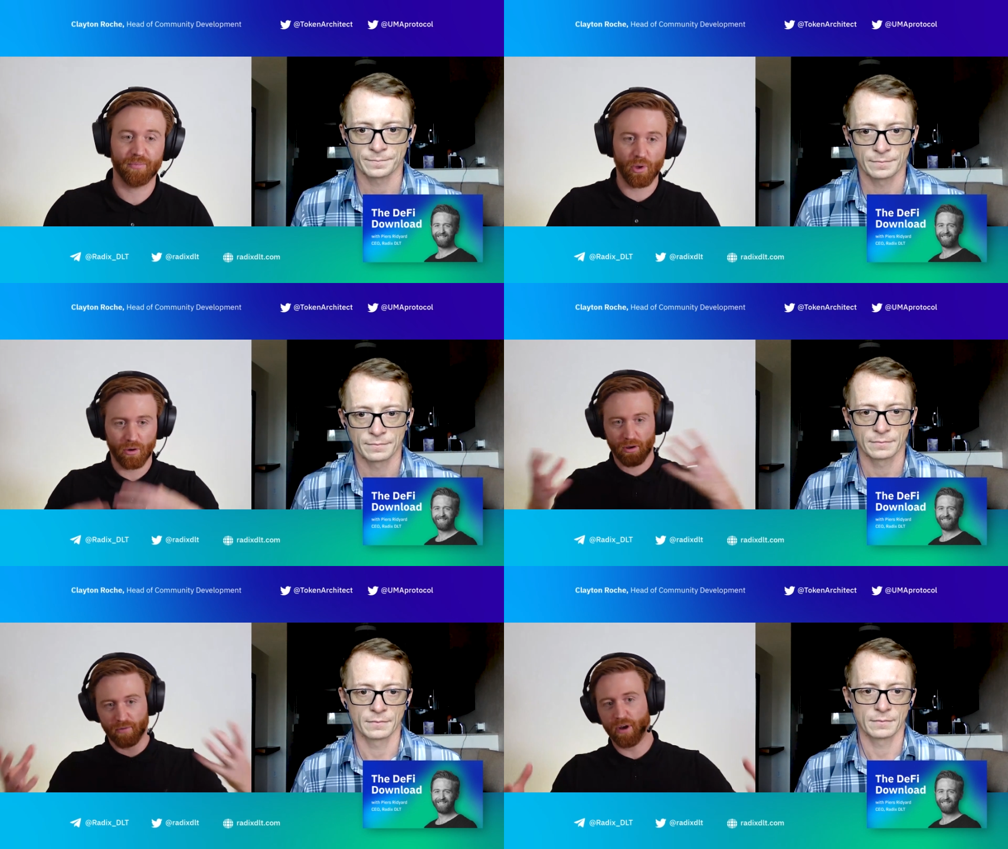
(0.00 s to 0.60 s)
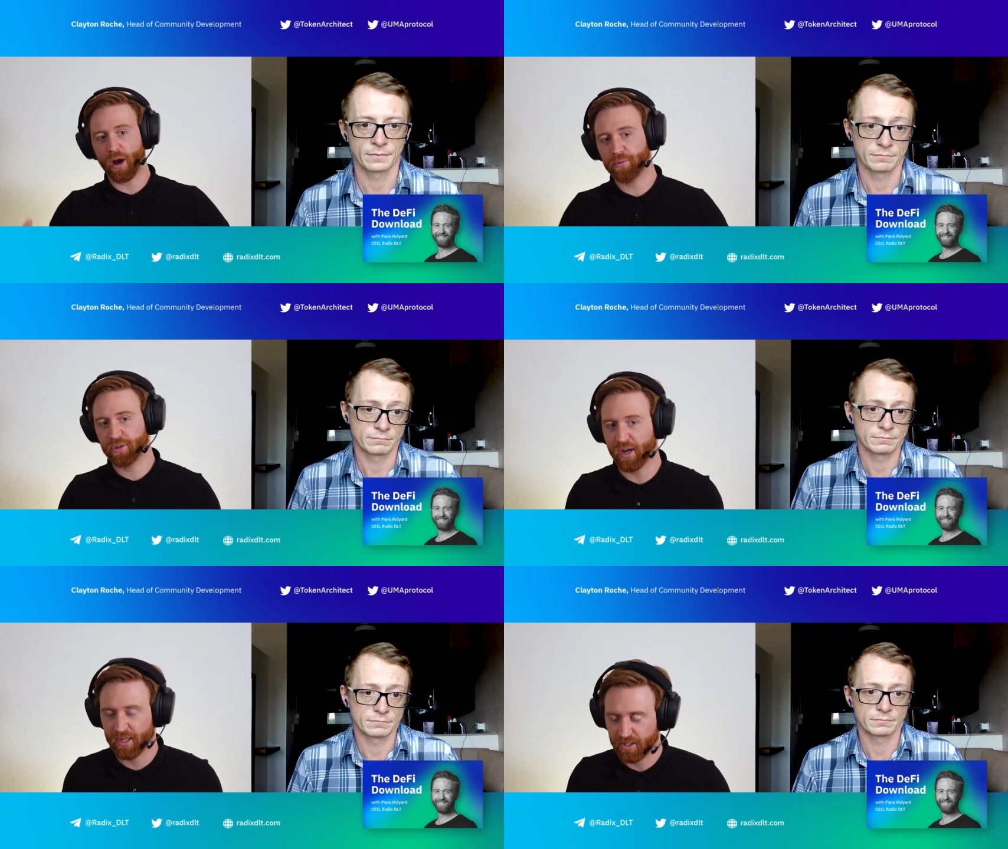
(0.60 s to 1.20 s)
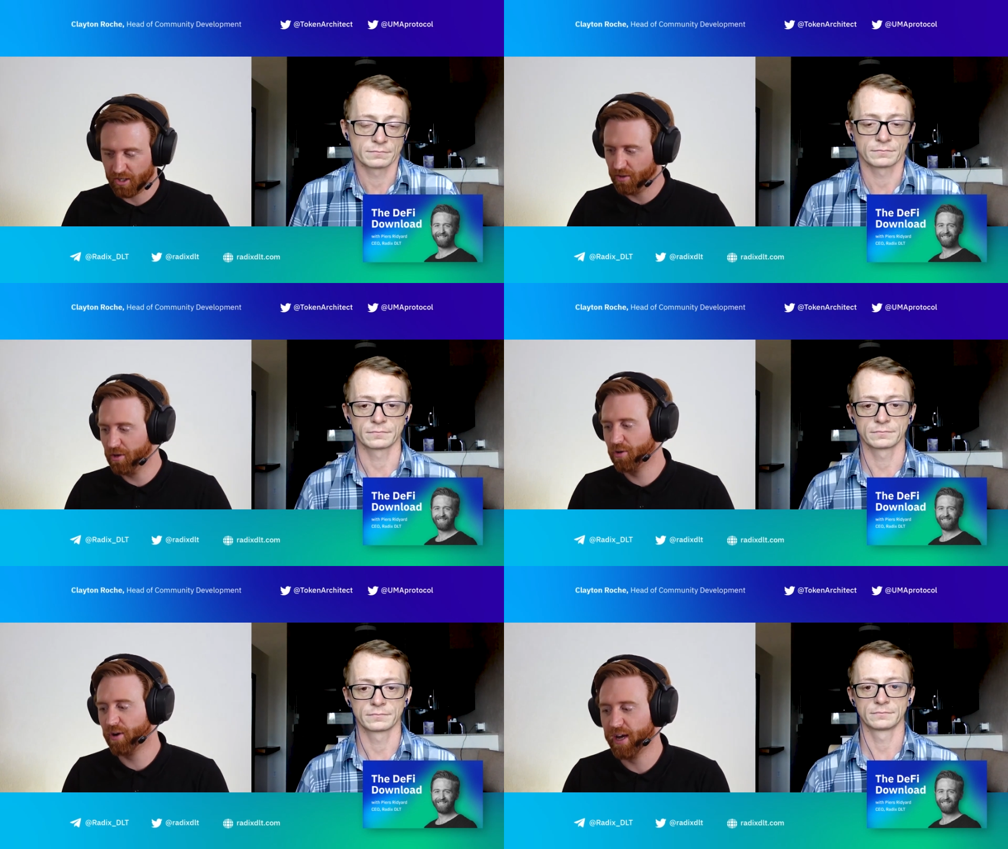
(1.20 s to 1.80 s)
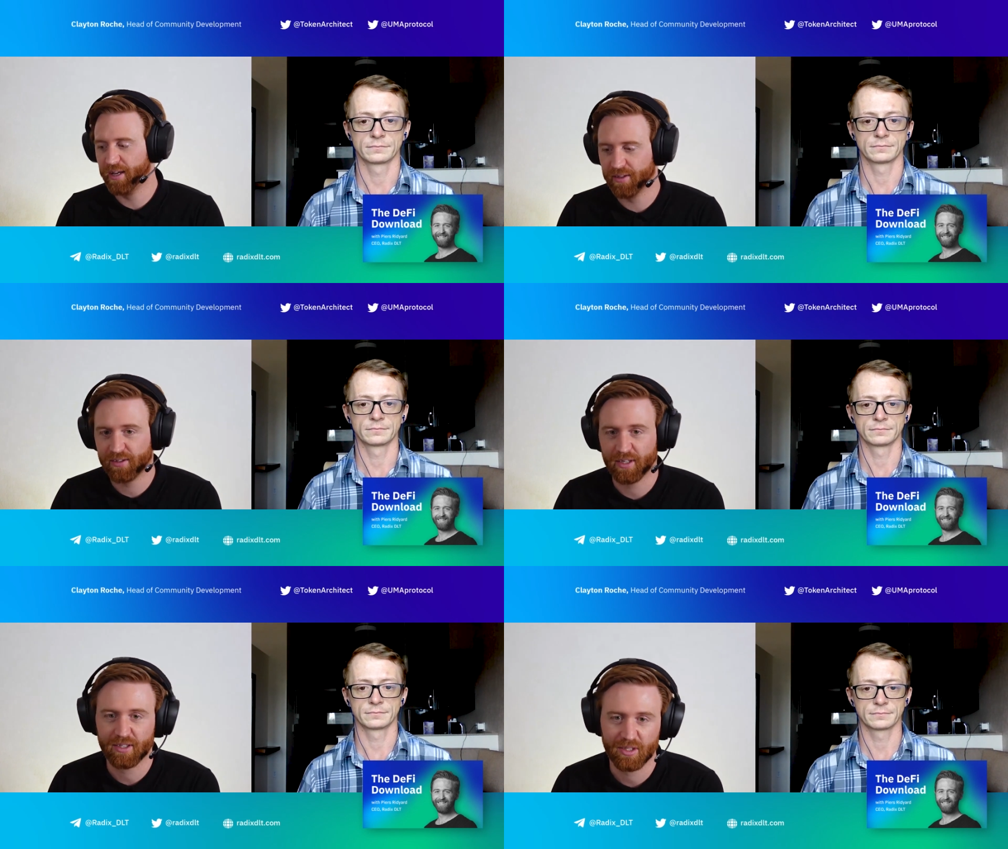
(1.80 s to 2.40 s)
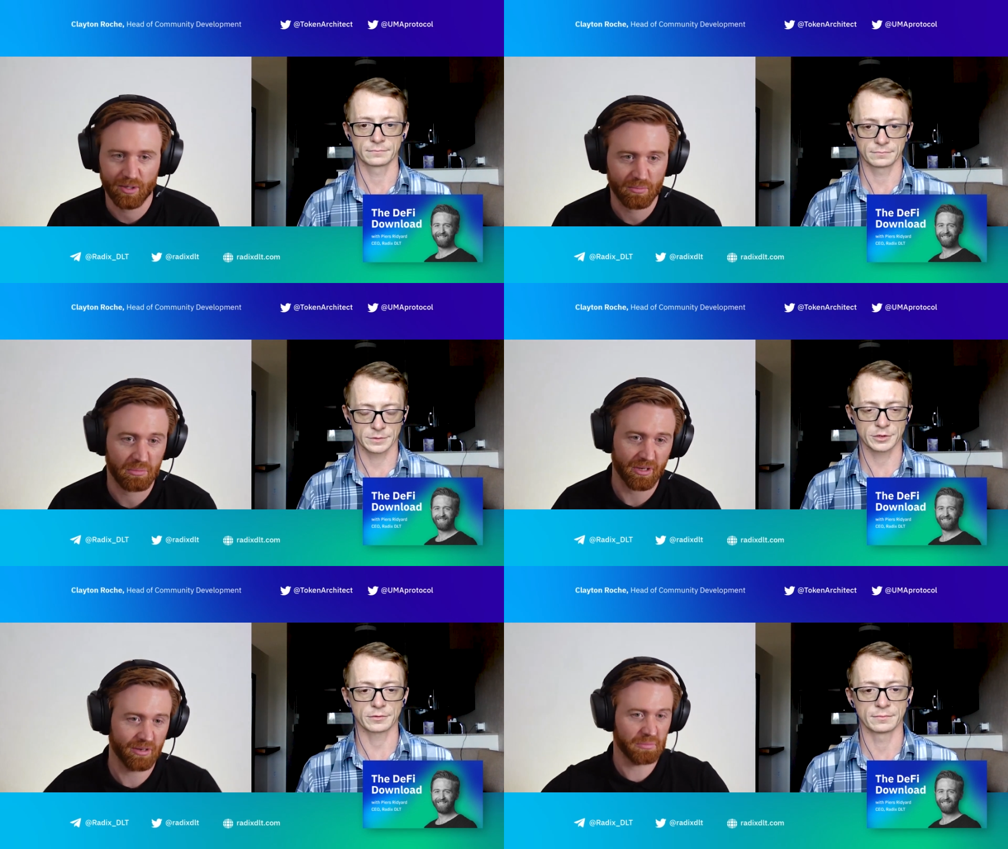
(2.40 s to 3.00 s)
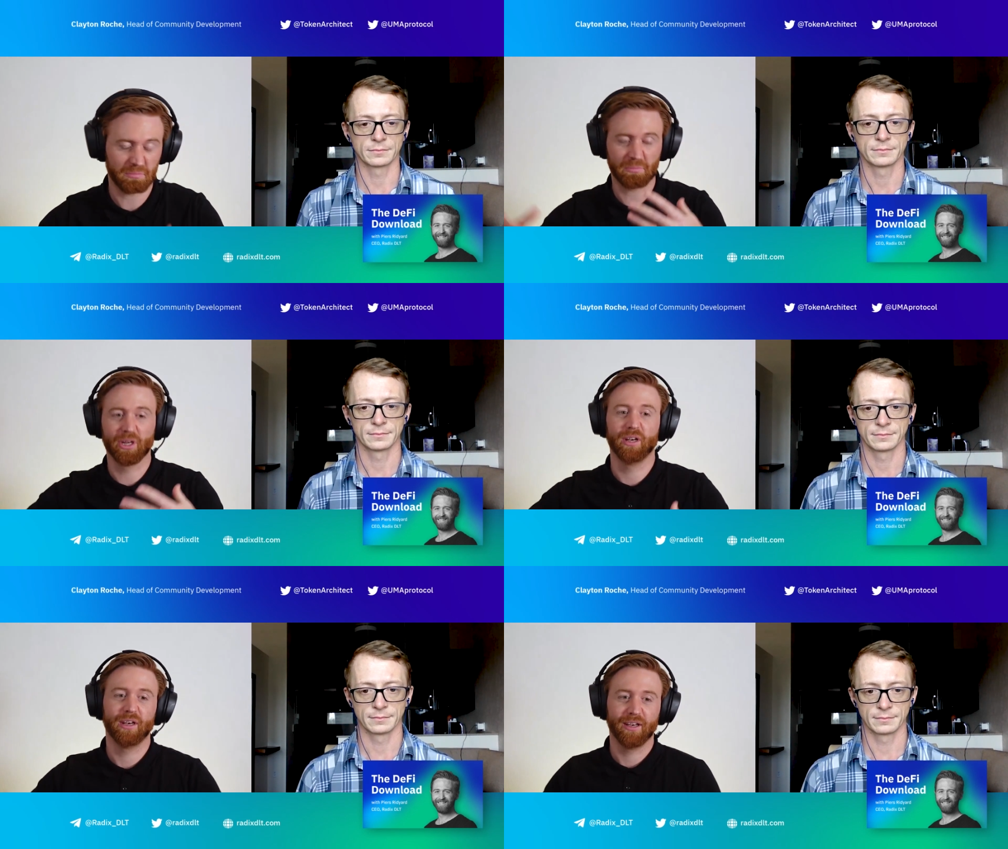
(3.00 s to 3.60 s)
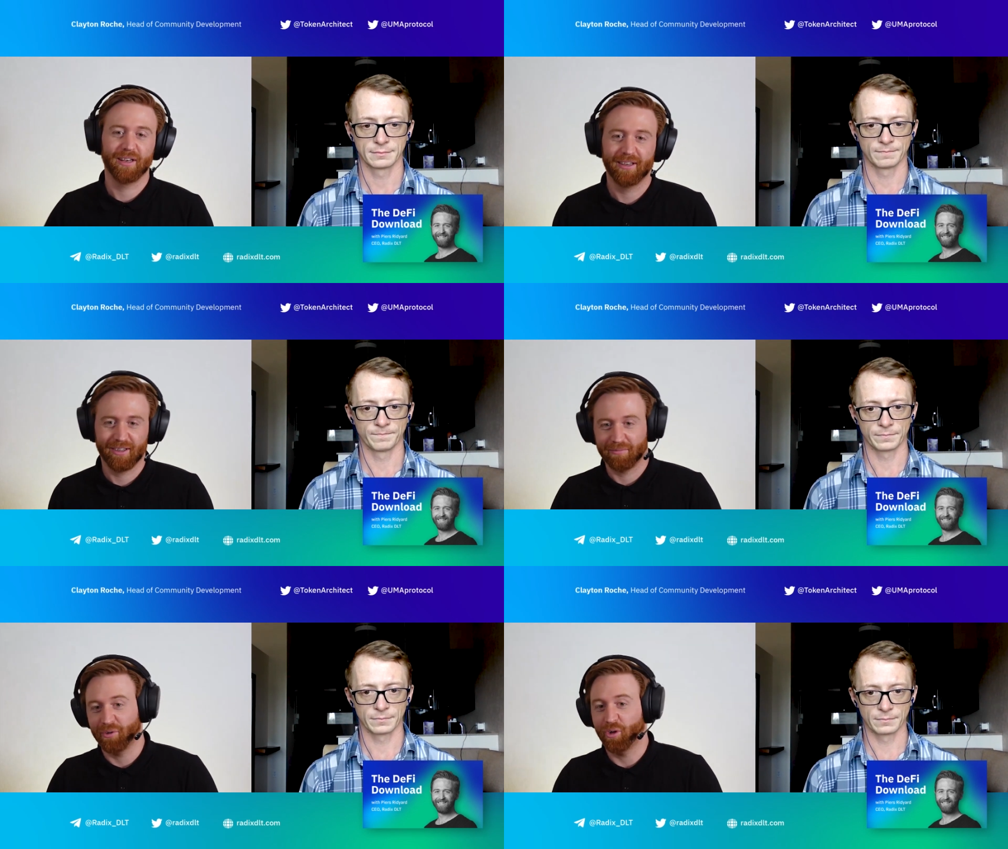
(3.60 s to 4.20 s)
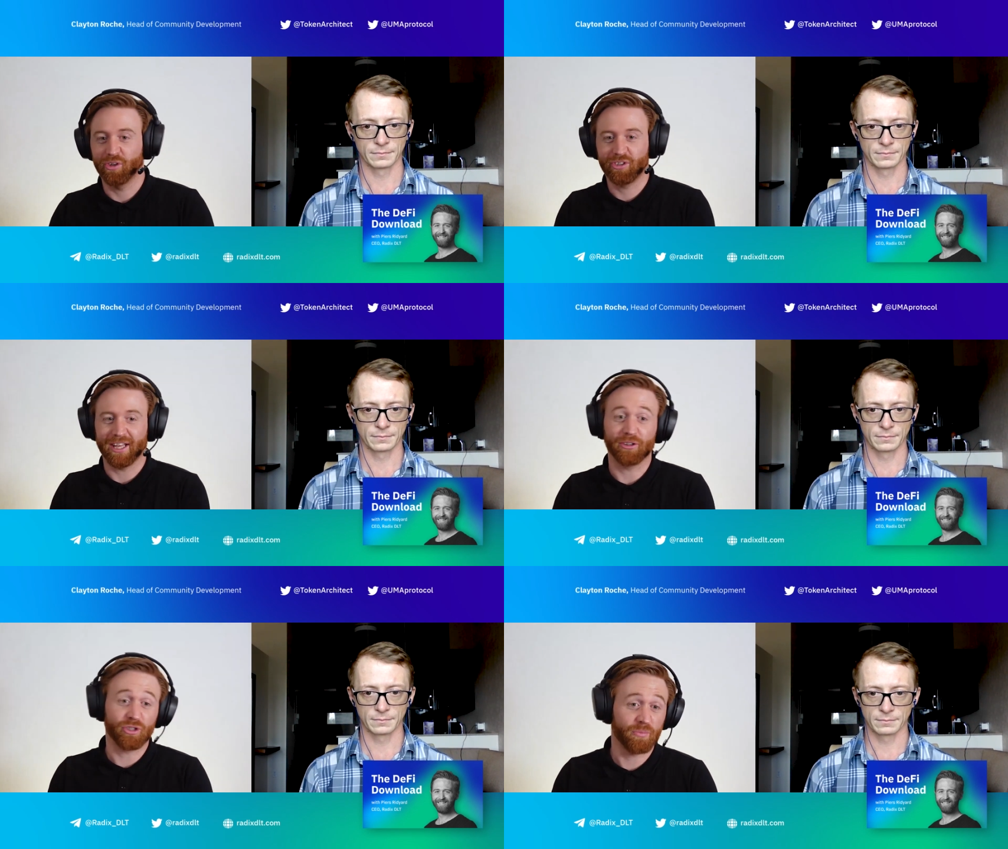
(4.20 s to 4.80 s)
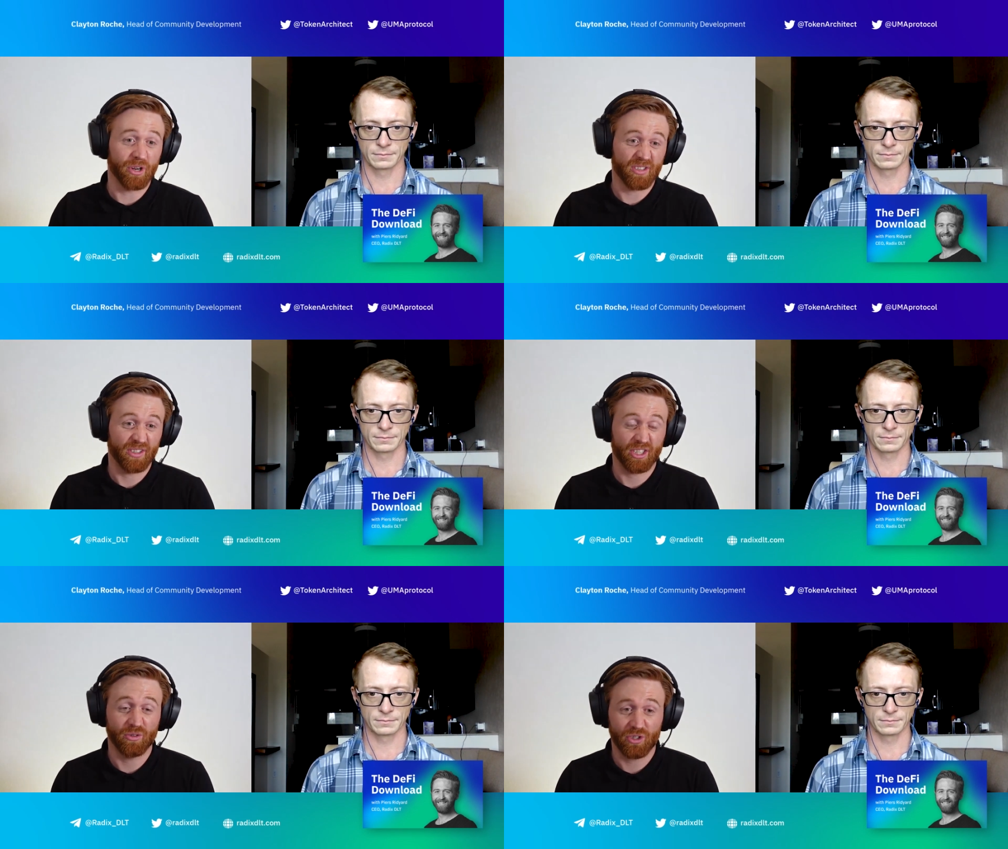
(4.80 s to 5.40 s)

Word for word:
Speaker 1: of upside that you can create in the system sure. and you can sell too much of it too